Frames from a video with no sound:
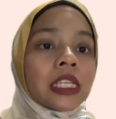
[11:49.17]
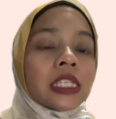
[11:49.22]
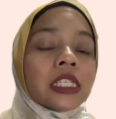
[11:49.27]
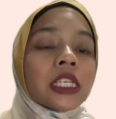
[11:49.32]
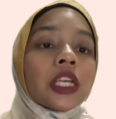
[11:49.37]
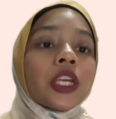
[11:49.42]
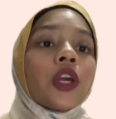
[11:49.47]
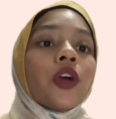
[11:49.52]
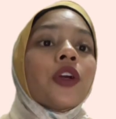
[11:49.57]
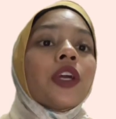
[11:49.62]

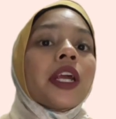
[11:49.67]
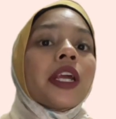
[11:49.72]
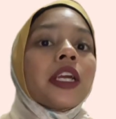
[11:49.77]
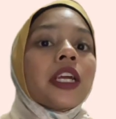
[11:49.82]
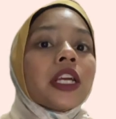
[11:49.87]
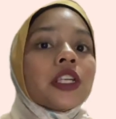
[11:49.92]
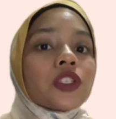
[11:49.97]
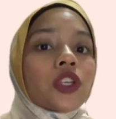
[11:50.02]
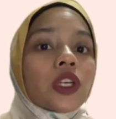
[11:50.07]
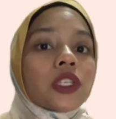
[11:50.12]
securing
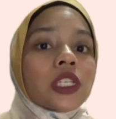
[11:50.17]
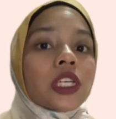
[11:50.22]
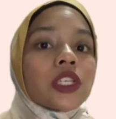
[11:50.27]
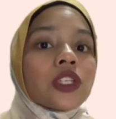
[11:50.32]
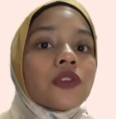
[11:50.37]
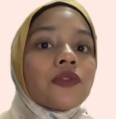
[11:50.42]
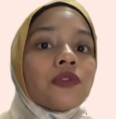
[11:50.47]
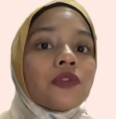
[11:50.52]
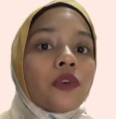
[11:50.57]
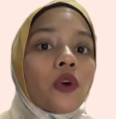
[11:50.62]

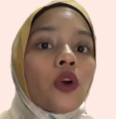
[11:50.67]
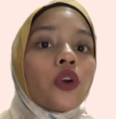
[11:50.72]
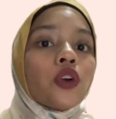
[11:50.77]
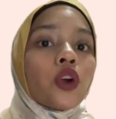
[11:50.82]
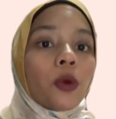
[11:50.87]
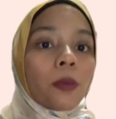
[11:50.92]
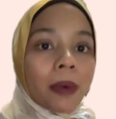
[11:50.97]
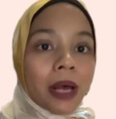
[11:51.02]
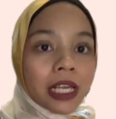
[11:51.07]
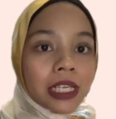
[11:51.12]
resources for
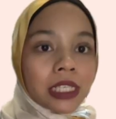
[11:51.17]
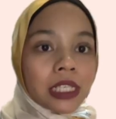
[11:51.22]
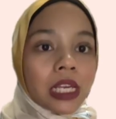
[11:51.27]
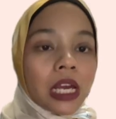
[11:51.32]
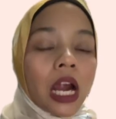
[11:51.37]
robust